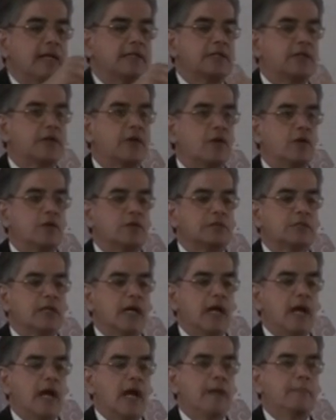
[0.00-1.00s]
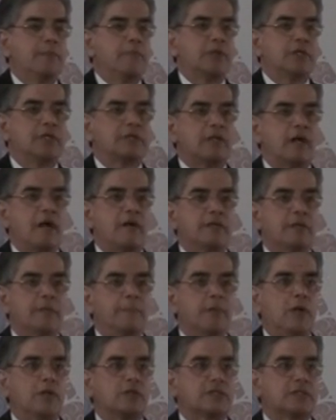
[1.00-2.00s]
as it grows, and put this around the
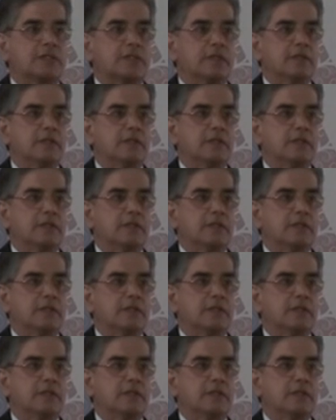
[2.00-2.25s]
post.